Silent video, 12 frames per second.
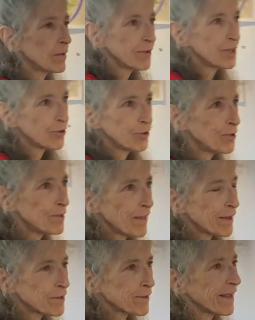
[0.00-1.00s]
when you use that
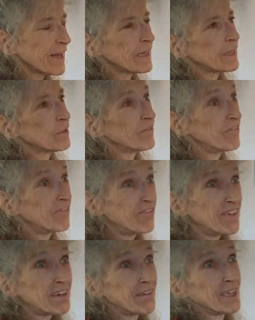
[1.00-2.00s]
scale, it's
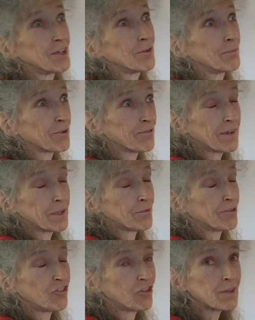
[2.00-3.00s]
very to improvise
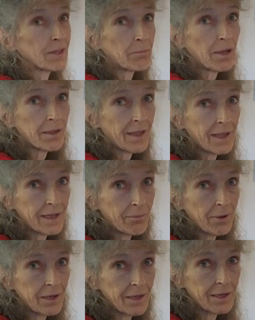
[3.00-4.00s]
with just about
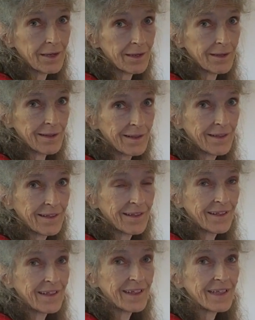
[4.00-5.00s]
anybody.
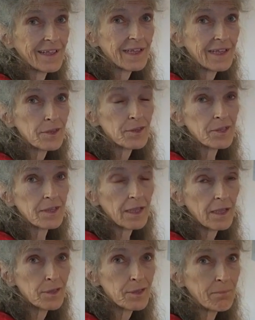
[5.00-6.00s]
It is a
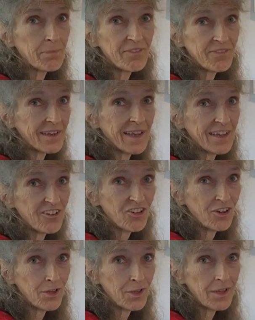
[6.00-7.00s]

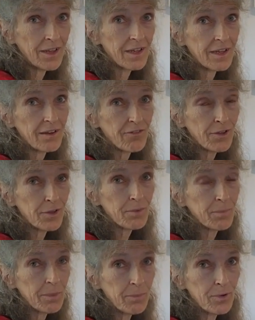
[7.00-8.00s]
simplification, and if other
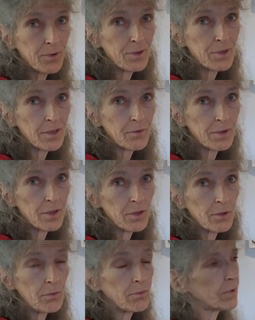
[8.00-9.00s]
people use it with
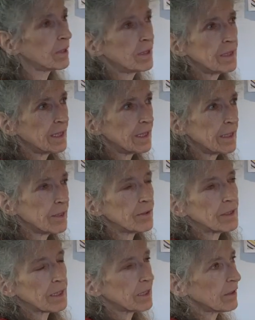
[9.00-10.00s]
you, you
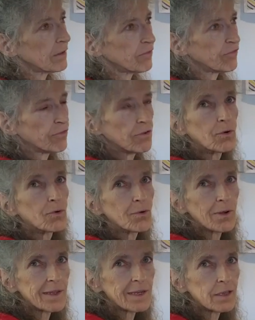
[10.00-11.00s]
can flow
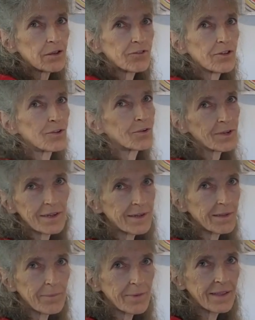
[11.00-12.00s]
like this for a long
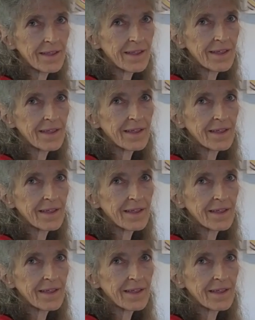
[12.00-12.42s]
time.